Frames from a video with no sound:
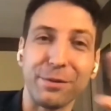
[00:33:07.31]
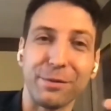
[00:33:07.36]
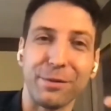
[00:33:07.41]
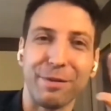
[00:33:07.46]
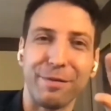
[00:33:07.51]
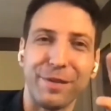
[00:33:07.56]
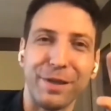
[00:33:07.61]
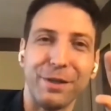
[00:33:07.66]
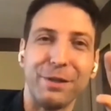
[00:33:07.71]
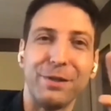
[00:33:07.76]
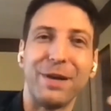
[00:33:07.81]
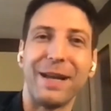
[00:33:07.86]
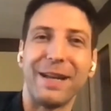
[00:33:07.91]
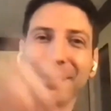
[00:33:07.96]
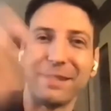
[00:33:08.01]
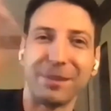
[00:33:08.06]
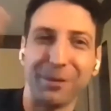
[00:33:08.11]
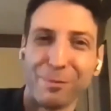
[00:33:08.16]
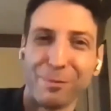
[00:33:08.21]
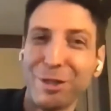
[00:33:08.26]
review and
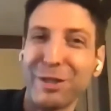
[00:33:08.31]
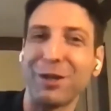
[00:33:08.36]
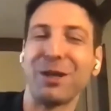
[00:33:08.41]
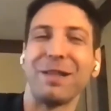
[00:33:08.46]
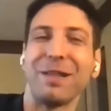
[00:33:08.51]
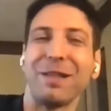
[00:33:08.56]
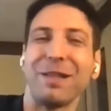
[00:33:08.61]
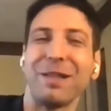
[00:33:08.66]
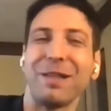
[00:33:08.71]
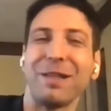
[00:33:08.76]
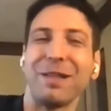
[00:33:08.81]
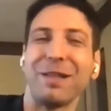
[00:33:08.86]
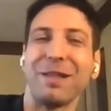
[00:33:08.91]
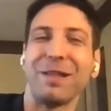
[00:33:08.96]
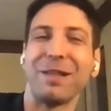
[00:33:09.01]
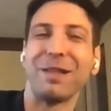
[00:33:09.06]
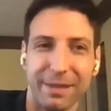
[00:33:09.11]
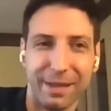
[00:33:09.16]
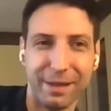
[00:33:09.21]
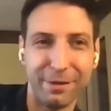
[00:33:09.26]
its original
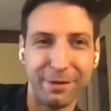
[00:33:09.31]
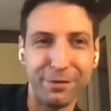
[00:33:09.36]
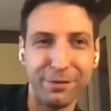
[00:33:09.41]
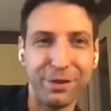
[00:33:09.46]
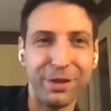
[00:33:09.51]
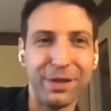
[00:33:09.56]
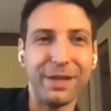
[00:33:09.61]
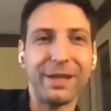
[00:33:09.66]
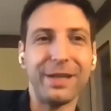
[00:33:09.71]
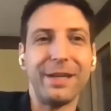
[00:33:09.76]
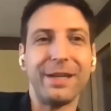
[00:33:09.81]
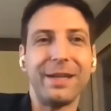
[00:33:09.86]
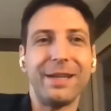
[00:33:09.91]
label is positive.